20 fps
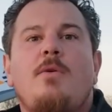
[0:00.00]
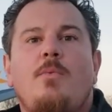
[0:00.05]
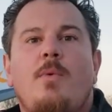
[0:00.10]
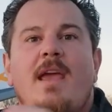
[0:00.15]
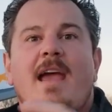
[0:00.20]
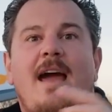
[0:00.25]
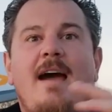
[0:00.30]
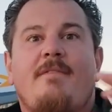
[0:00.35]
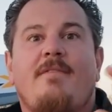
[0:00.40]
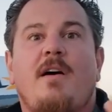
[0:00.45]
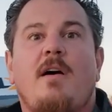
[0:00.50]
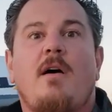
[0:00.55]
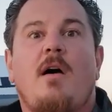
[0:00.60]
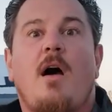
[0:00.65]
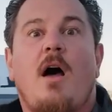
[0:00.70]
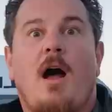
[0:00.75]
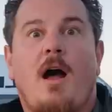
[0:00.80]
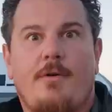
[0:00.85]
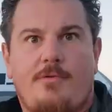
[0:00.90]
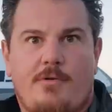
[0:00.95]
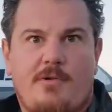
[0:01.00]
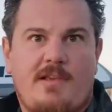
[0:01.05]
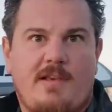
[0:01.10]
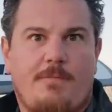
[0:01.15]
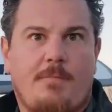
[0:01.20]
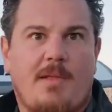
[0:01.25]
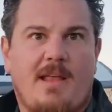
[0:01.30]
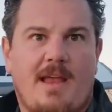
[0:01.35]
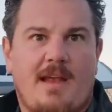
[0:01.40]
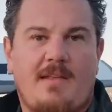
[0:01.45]
We have hundreds
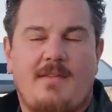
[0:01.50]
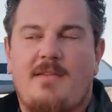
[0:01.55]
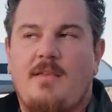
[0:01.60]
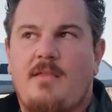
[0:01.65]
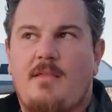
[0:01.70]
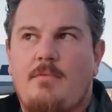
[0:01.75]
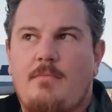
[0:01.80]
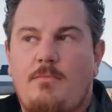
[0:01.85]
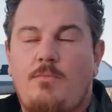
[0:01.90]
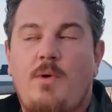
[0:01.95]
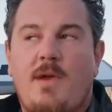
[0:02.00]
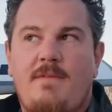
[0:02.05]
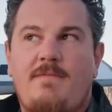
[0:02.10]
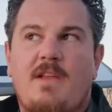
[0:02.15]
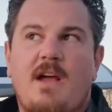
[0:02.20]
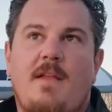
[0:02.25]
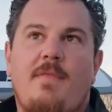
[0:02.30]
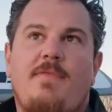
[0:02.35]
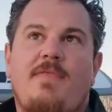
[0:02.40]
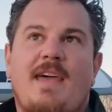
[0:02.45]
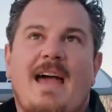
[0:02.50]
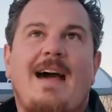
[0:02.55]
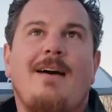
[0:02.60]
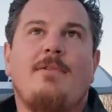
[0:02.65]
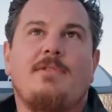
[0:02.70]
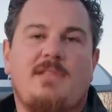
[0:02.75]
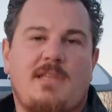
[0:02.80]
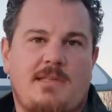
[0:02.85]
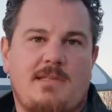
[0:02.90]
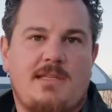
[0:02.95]
of planes. We've done
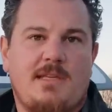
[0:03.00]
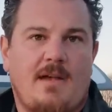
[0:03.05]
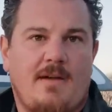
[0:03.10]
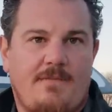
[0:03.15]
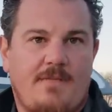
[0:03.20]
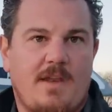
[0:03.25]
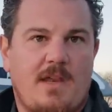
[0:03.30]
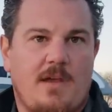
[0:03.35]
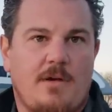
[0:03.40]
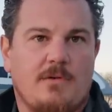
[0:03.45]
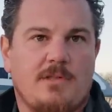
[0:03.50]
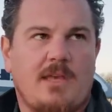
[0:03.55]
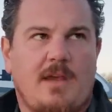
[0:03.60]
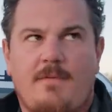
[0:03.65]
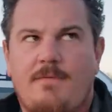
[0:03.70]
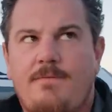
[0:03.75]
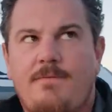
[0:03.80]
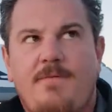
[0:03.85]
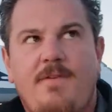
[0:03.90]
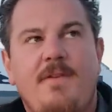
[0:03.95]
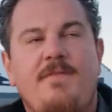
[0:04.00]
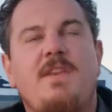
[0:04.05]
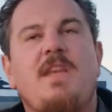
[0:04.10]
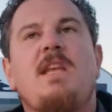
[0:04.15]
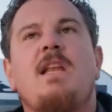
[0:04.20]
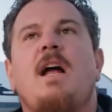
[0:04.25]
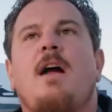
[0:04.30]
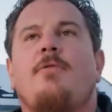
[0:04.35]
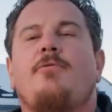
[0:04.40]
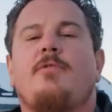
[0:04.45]
thousands of videos, like
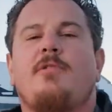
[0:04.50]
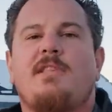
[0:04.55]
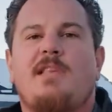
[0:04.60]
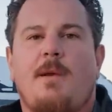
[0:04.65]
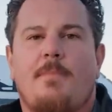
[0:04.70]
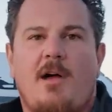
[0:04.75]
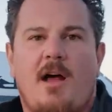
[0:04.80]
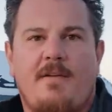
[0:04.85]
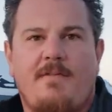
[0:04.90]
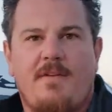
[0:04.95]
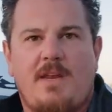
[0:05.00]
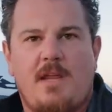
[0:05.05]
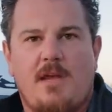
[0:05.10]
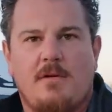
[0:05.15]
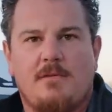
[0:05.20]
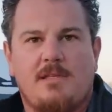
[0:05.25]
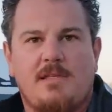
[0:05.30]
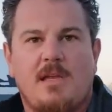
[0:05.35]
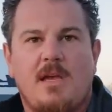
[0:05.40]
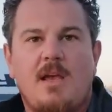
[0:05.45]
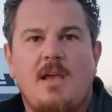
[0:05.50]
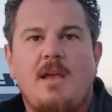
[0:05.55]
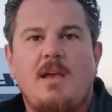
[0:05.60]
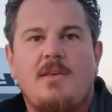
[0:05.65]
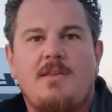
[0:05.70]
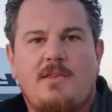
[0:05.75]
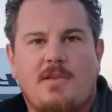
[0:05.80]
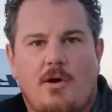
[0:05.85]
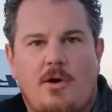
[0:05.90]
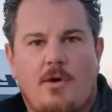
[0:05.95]
1,500 some odd videos.
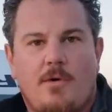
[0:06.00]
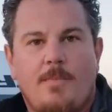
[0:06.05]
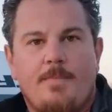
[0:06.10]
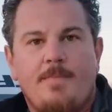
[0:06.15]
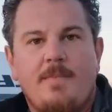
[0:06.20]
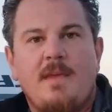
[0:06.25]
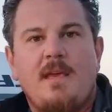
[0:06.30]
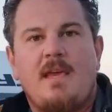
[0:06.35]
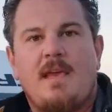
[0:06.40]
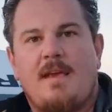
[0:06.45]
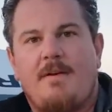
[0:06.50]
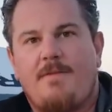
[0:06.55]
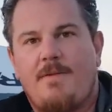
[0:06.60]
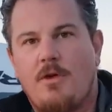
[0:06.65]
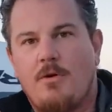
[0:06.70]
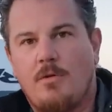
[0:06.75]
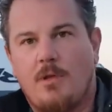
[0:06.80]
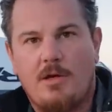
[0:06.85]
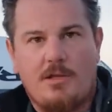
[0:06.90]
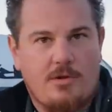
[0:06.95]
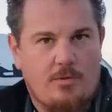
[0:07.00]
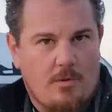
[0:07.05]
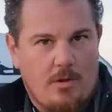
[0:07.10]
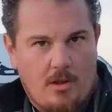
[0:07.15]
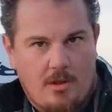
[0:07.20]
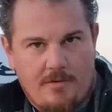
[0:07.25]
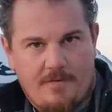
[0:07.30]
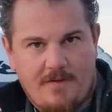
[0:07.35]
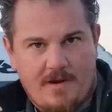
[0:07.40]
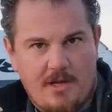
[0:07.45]
So if you look through
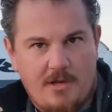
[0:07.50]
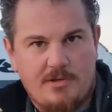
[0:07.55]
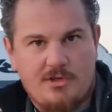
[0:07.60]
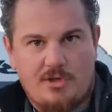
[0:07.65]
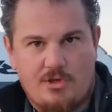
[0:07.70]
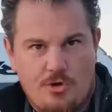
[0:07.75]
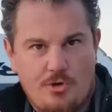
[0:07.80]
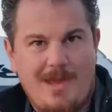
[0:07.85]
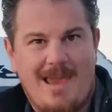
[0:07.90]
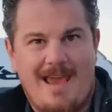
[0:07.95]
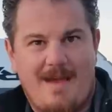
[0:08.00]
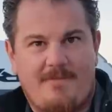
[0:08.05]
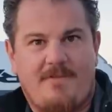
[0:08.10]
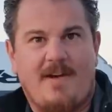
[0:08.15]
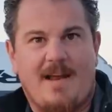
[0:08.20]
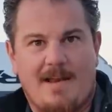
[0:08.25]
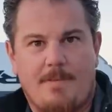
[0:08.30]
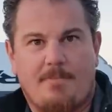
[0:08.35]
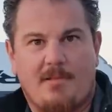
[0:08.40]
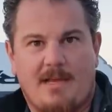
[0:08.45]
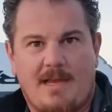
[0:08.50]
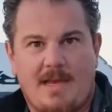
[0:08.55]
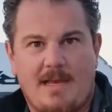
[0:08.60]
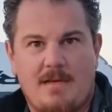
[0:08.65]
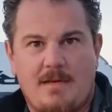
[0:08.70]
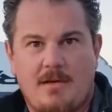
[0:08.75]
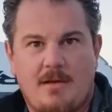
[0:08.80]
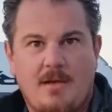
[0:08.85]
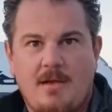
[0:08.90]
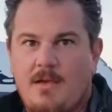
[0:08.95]
all our videos and you can't find a
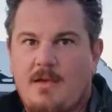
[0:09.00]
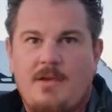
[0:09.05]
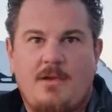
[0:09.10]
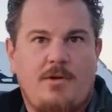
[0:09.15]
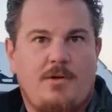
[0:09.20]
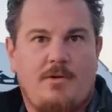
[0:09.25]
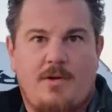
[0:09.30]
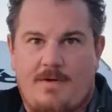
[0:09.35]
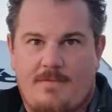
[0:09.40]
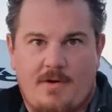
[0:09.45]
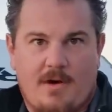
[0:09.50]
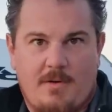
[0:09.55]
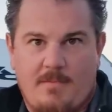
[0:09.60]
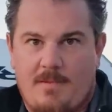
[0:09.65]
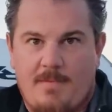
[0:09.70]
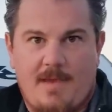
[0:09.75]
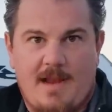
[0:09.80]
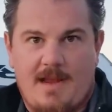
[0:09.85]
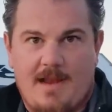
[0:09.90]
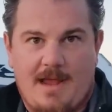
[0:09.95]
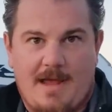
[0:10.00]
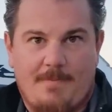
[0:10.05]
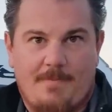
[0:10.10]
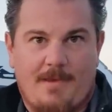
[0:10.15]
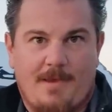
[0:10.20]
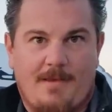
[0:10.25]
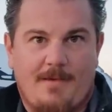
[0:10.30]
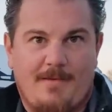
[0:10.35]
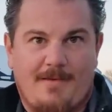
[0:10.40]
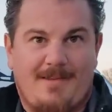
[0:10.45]
plane, you're never gonna be made
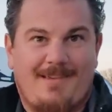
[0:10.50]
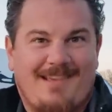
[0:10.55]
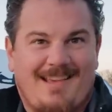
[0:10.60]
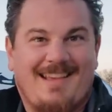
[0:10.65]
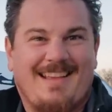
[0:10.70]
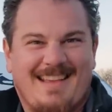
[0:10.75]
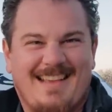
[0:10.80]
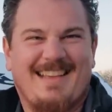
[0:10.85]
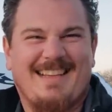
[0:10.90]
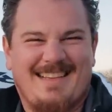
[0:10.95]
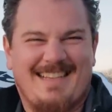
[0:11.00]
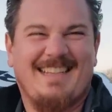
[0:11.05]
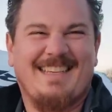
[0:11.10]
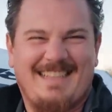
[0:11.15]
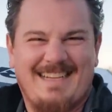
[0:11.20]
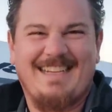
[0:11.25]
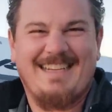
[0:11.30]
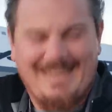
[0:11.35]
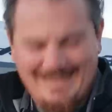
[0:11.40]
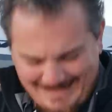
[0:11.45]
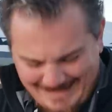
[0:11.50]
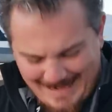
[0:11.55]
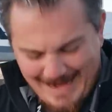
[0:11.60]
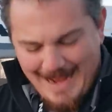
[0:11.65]
happy. Is that